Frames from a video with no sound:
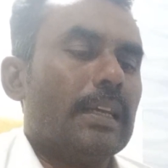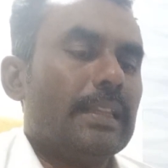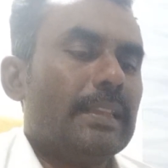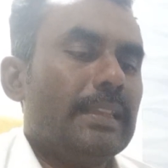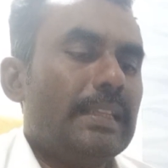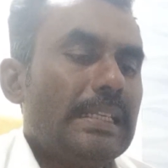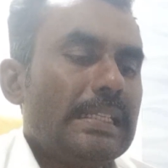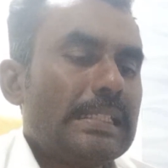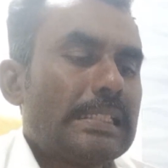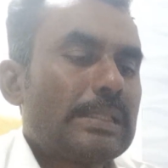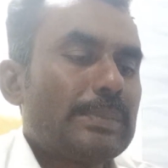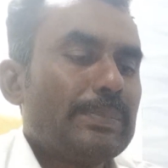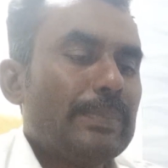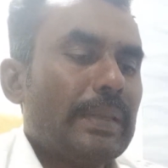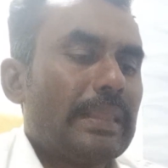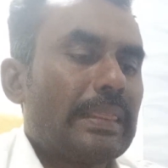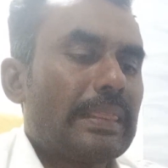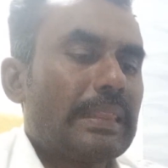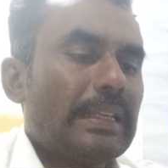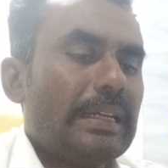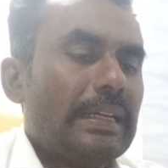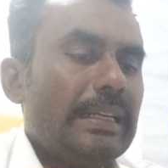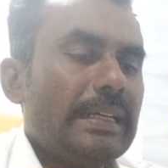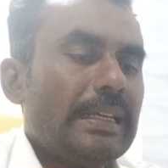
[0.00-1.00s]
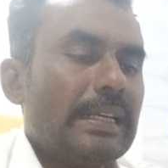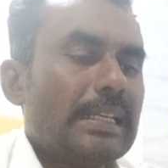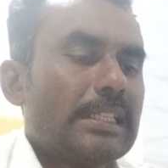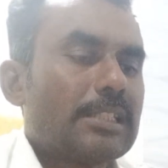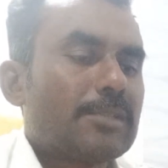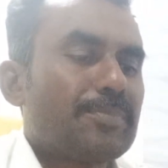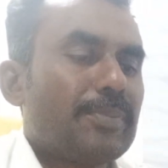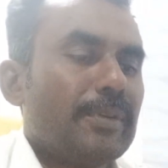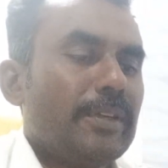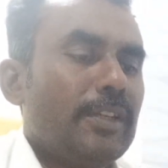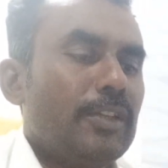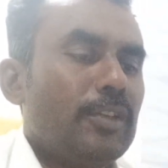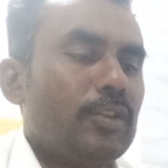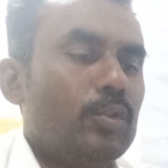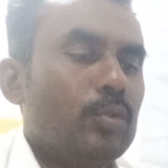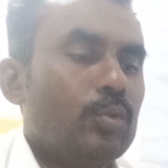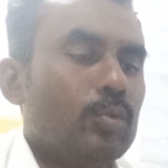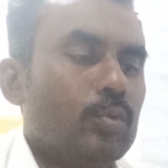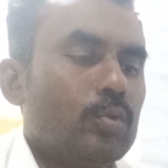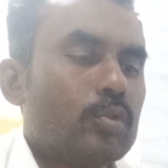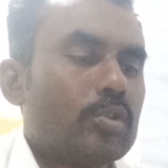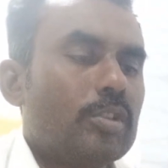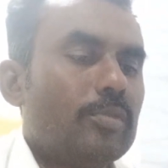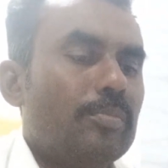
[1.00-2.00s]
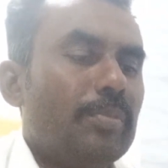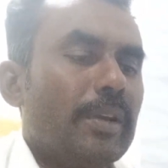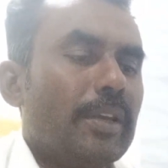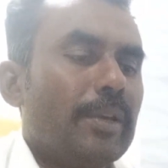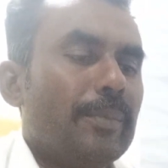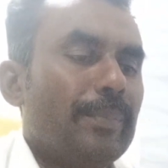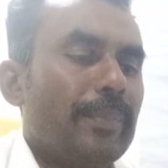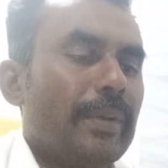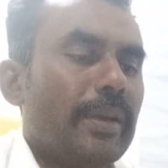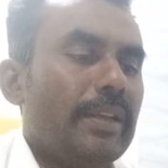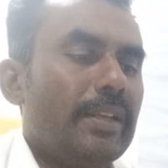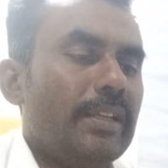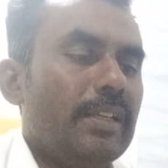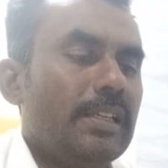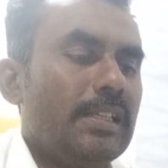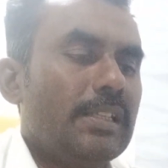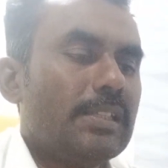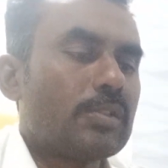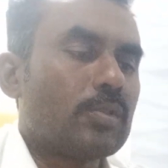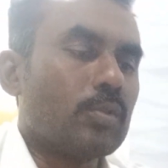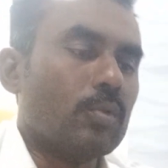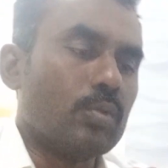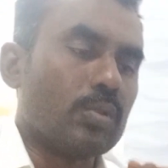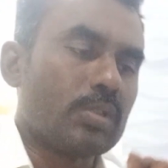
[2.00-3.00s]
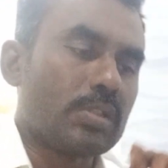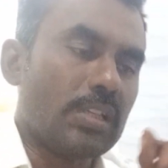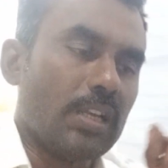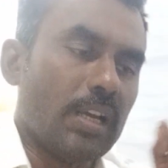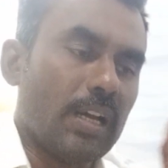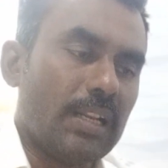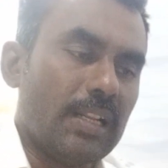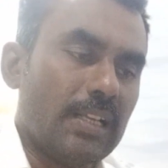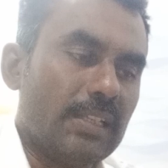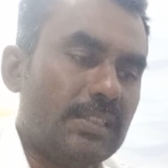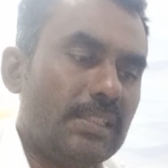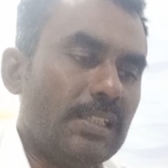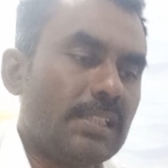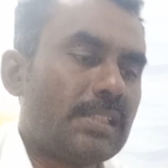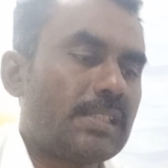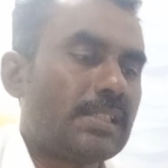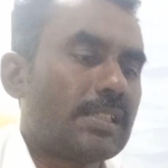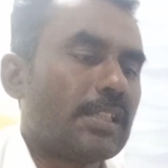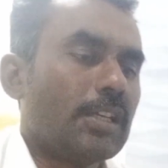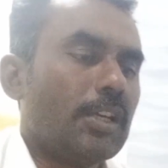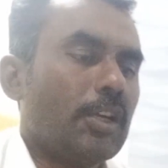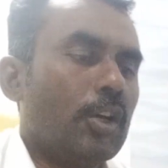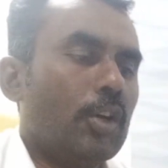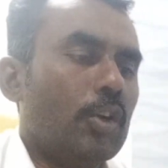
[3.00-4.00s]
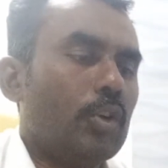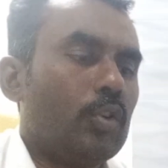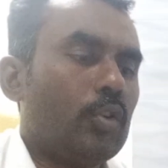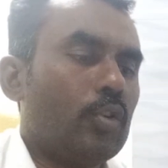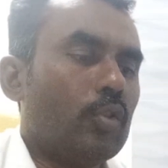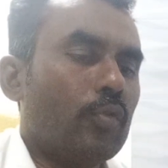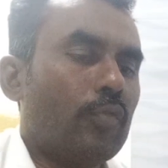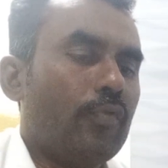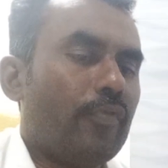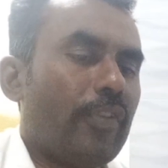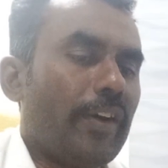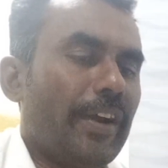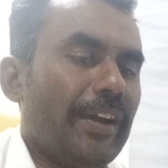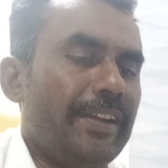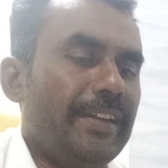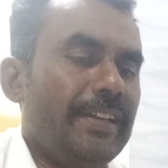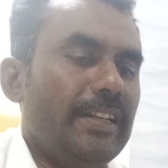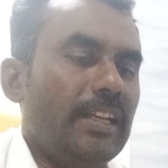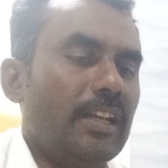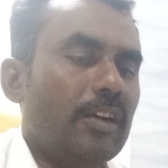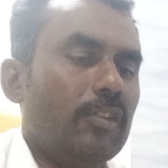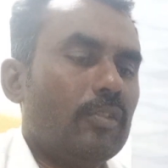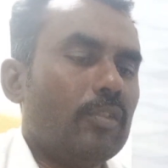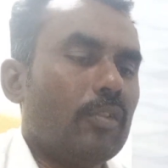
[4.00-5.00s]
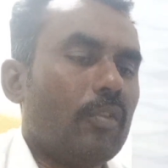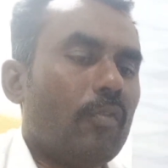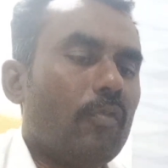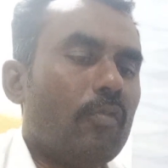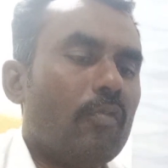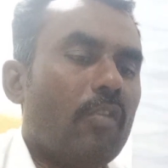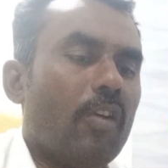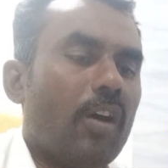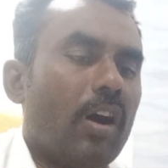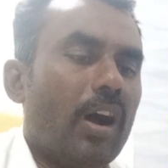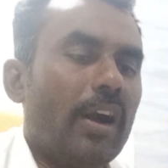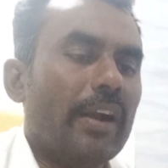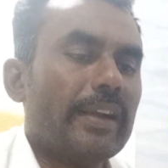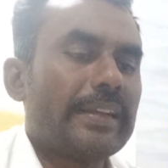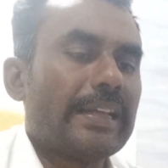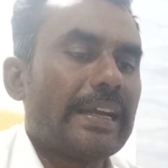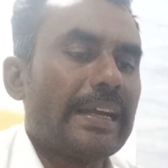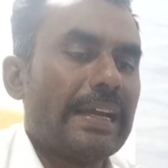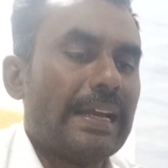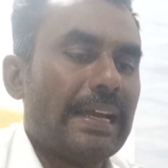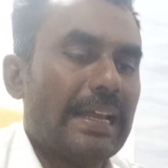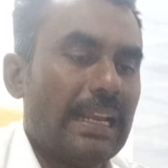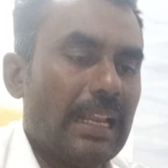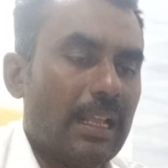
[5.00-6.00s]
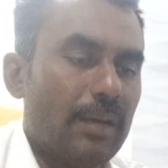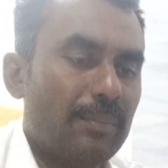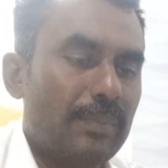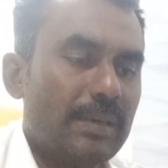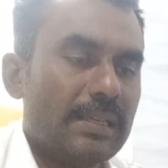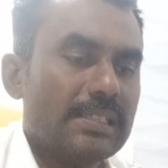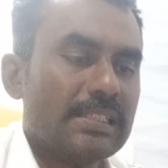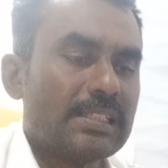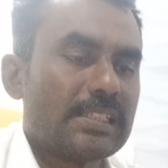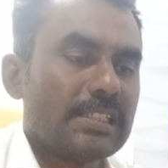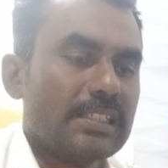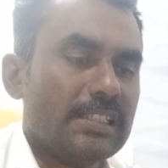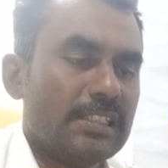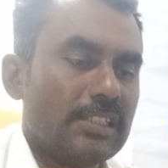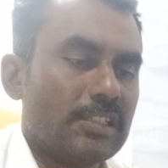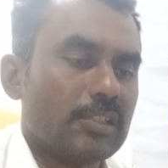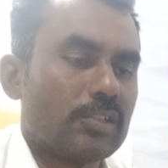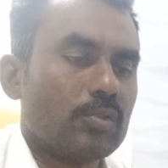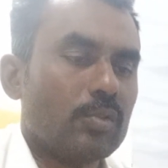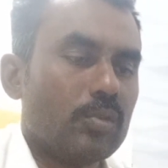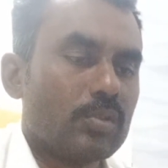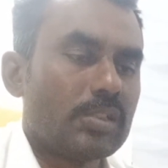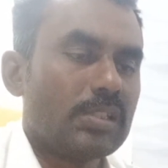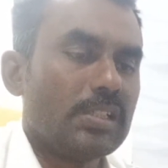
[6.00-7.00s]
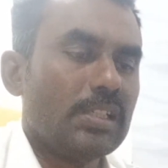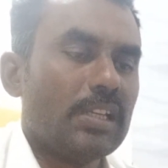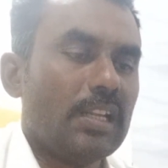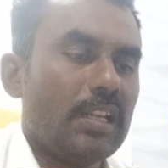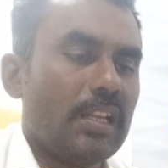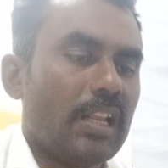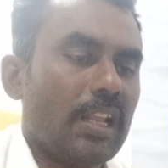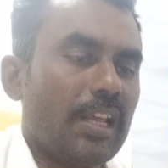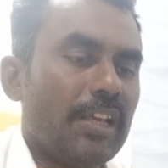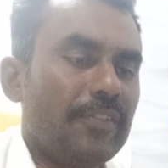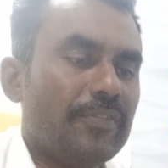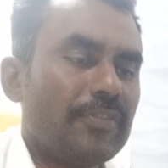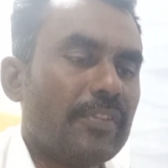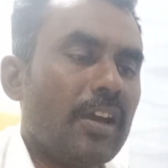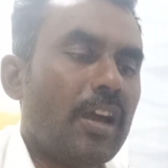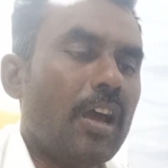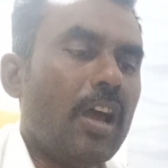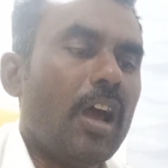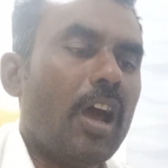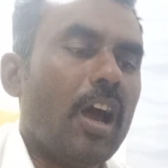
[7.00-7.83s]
This method has been used by many sociologists to find out what elements in social life